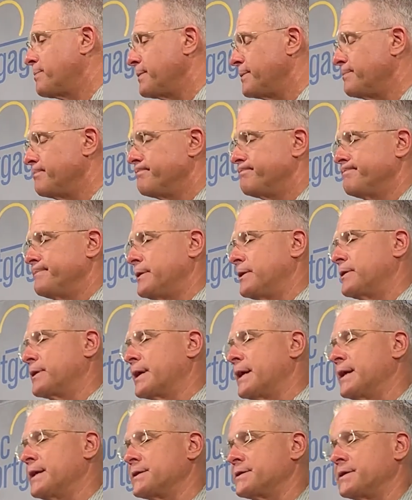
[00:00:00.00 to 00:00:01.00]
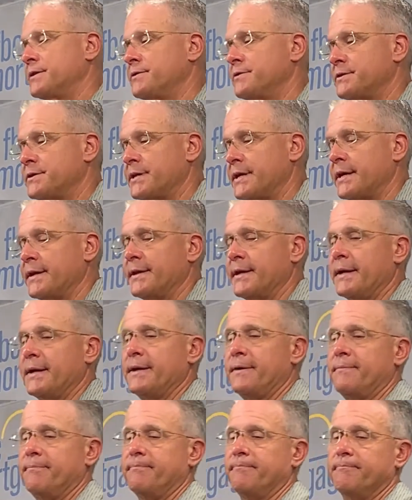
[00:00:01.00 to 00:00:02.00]
And our guys understand
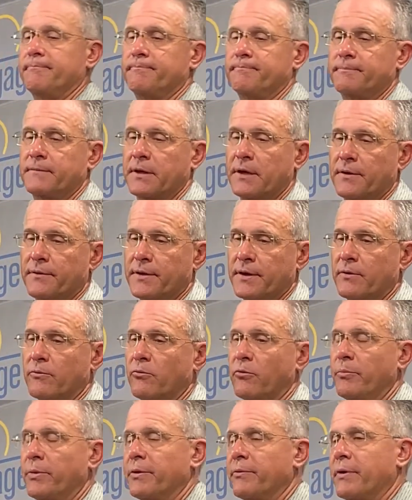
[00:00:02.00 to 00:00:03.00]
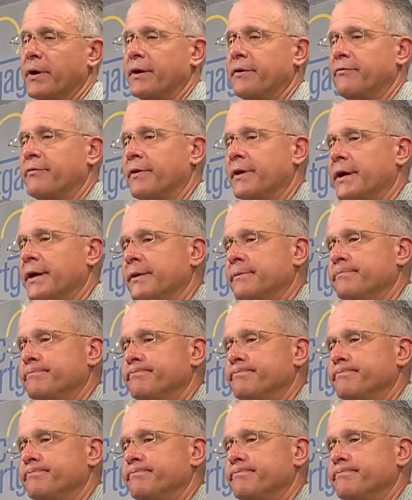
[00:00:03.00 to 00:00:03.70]
that, and I think we'll be ready for that.